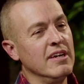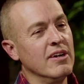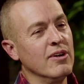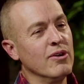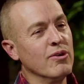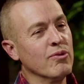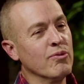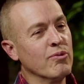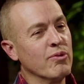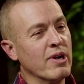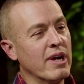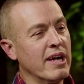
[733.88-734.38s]

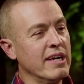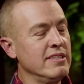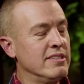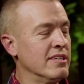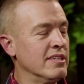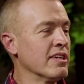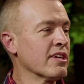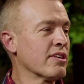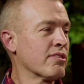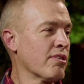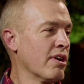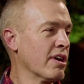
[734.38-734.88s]
when I
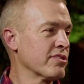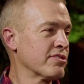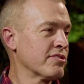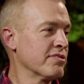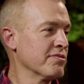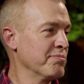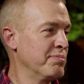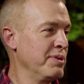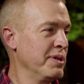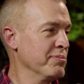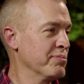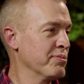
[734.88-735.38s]
sit across
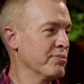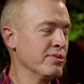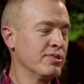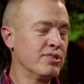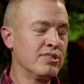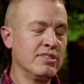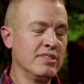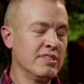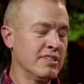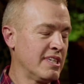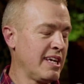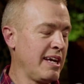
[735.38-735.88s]
from people, which
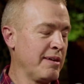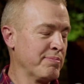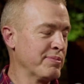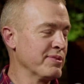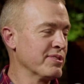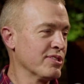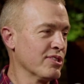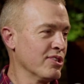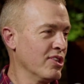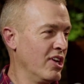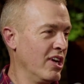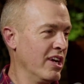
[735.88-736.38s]
this
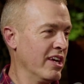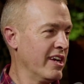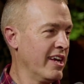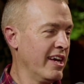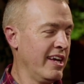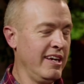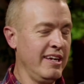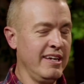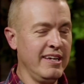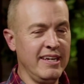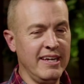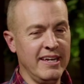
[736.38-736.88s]
happens a lot, I,
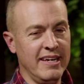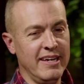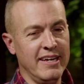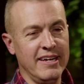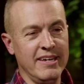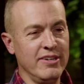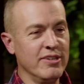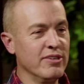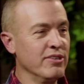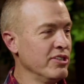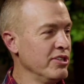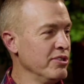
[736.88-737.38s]
and I
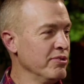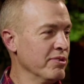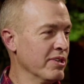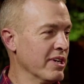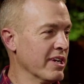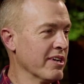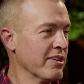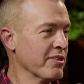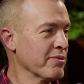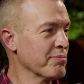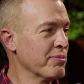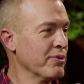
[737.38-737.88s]
know you and I
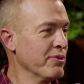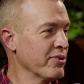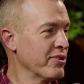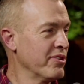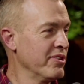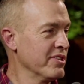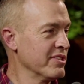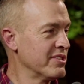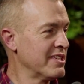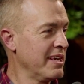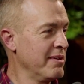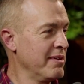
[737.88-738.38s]
are both
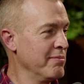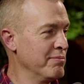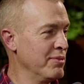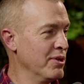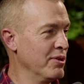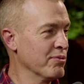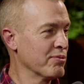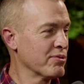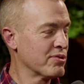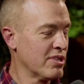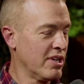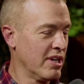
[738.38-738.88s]
in the same
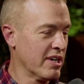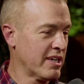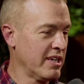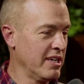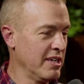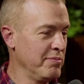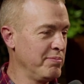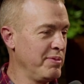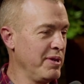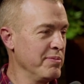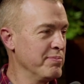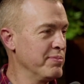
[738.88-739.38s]
boat. We're talking
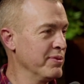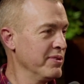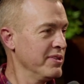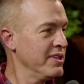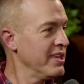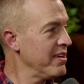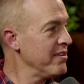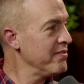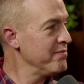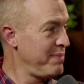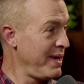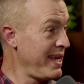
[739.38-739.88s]
to people
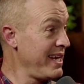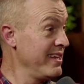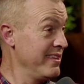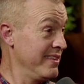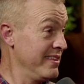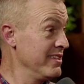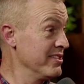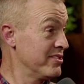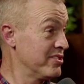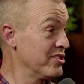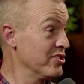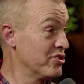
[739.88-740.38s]
that have been in
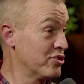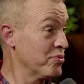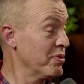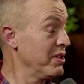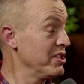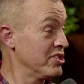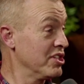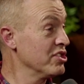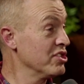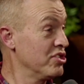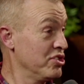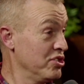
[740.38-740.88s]
this
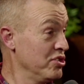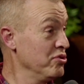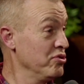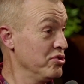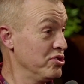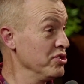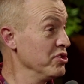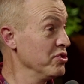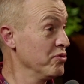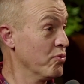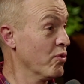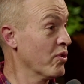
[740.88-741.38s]
situation. It's
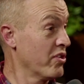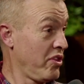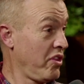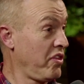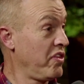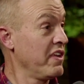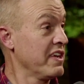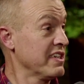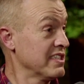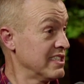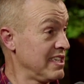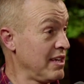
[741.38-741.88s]
usually one of the
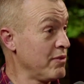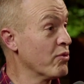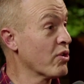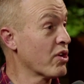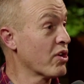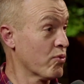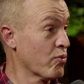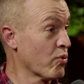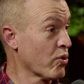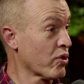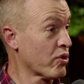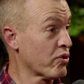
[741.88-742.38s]
things they want
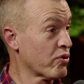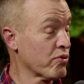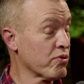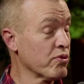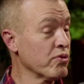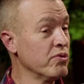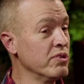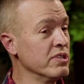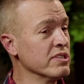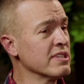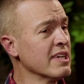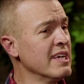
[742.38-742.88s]
to work
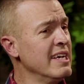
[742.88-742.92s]
through is